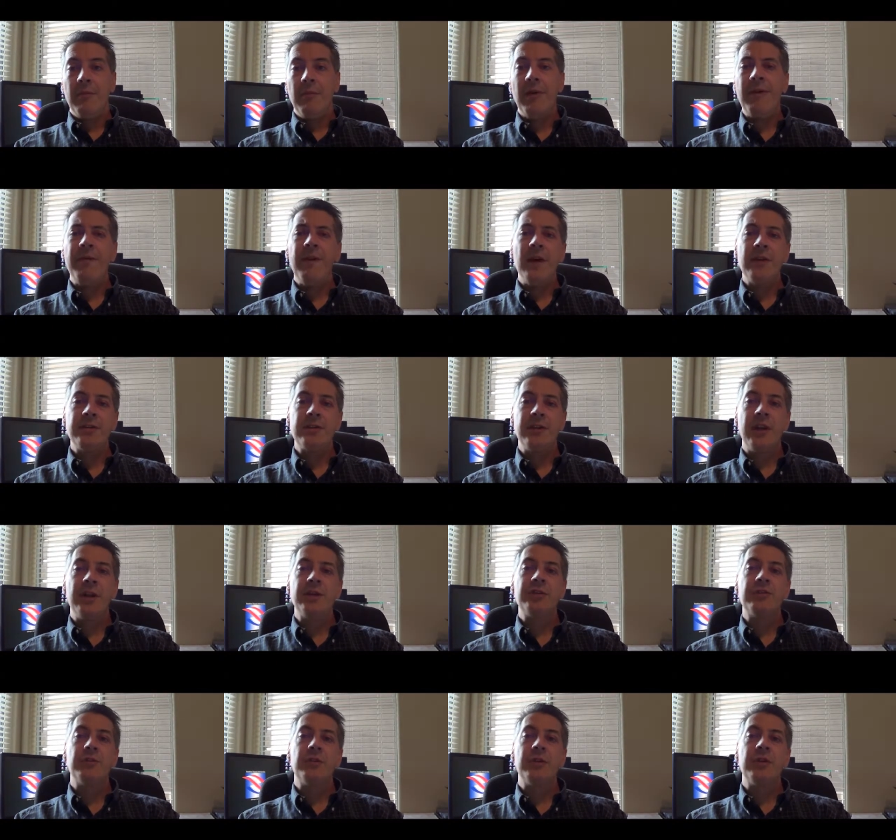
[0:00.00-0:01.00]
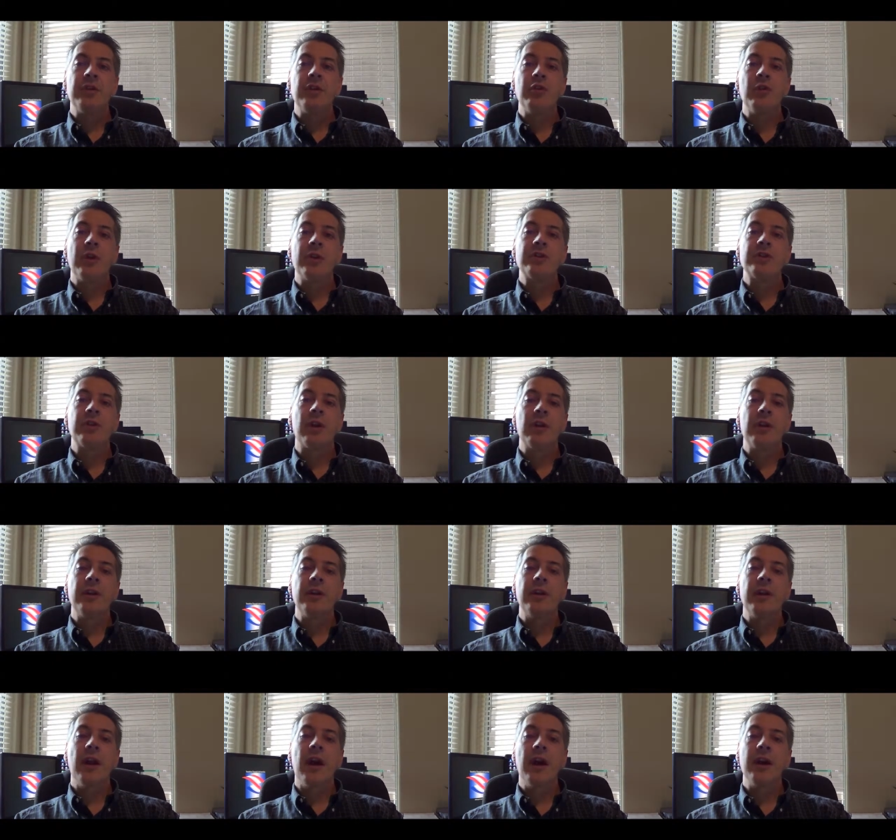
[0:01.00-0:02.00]
My fascination with the U.S.
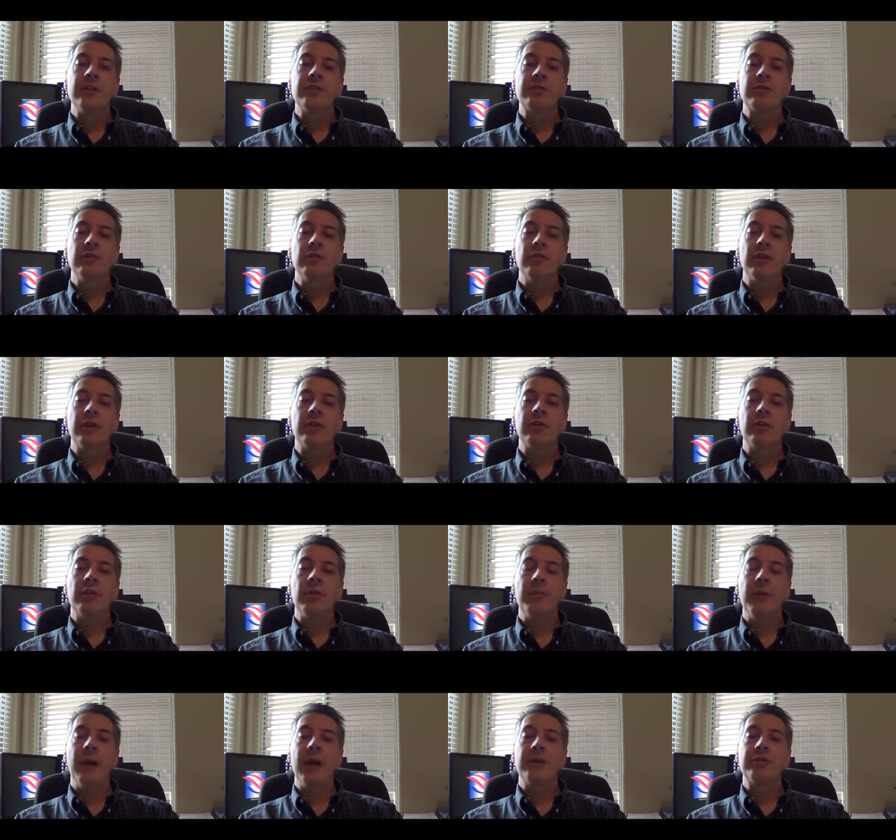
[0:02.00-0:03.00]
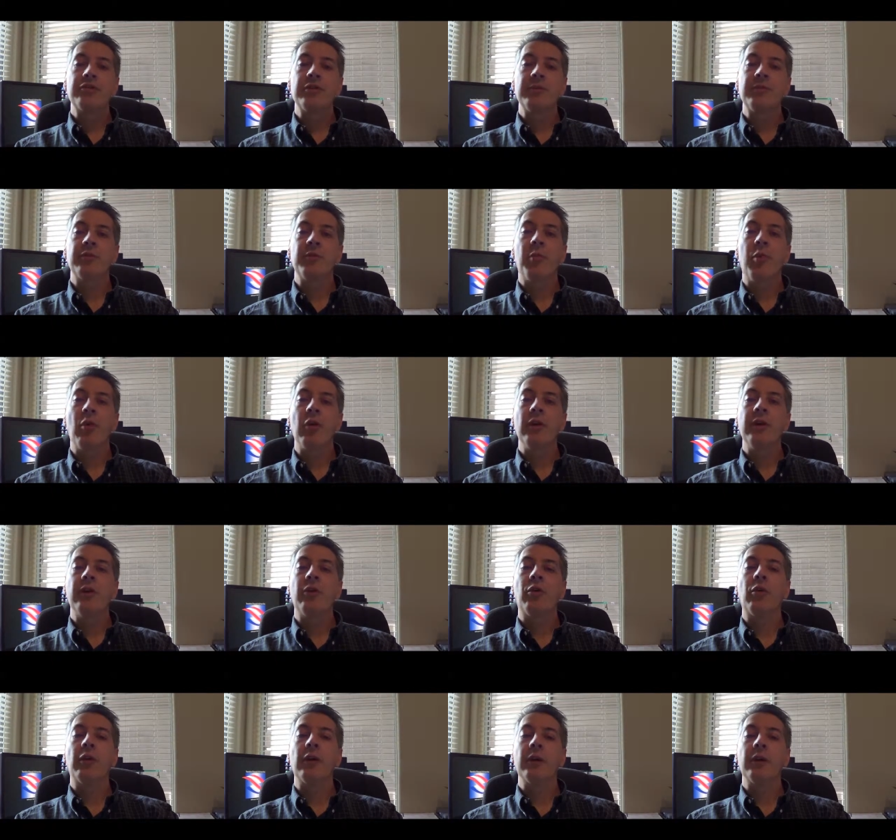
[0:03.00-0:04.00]
started in high school when I took a band trip to
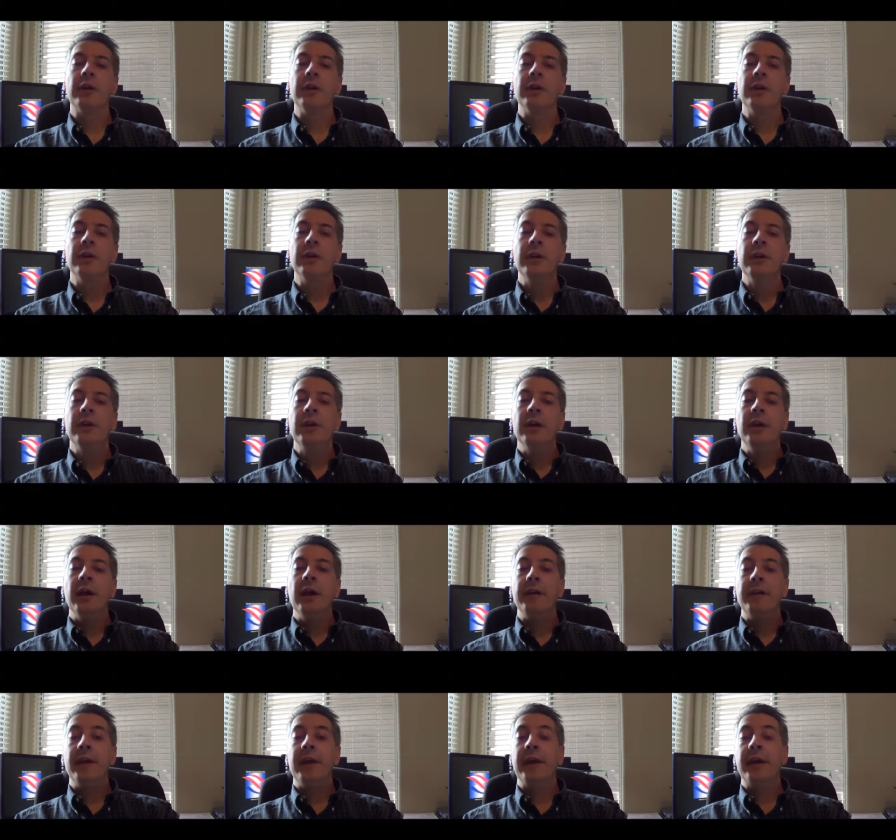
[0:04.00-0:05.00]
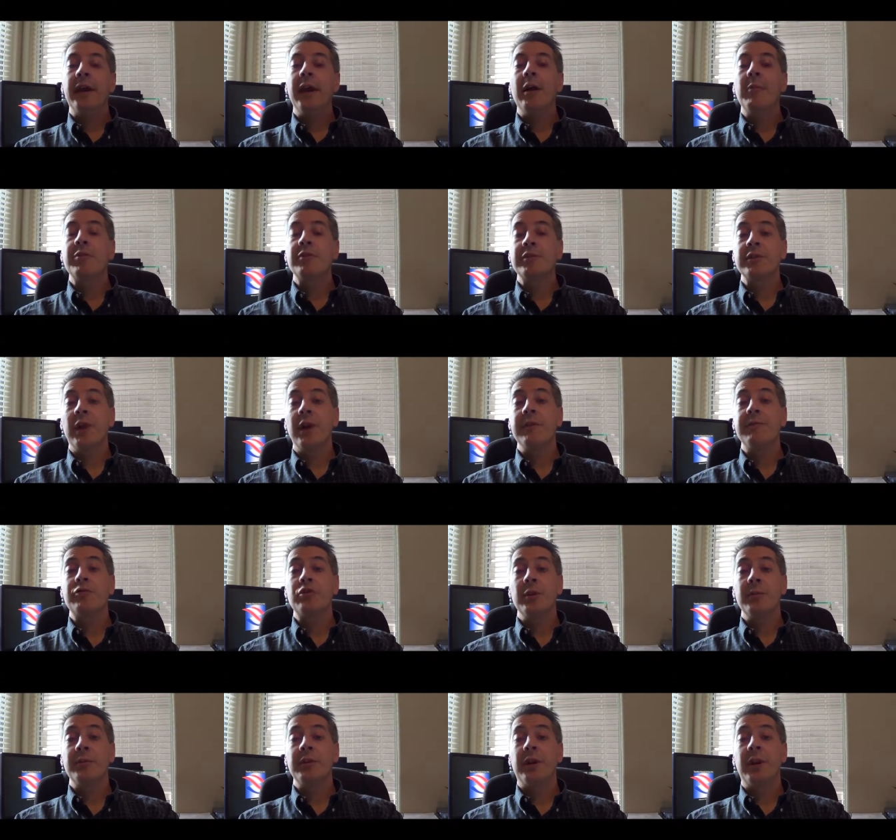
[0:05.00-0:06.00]
Portland, Oregon, and then a campus life
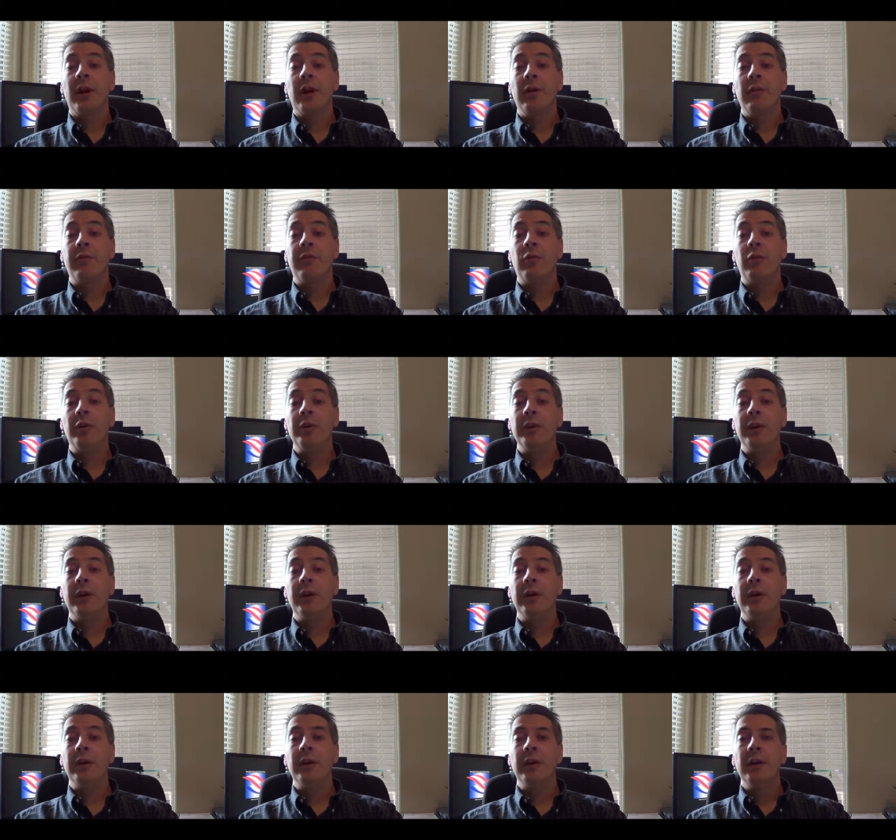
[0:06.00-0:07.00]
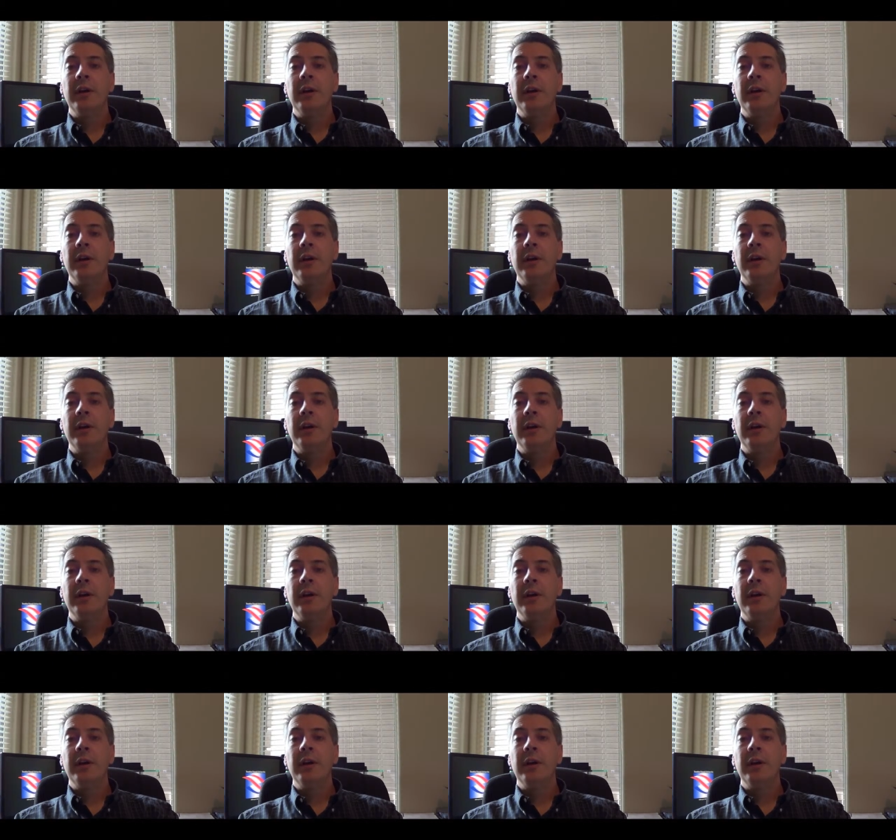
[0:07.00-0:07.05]
trip to California.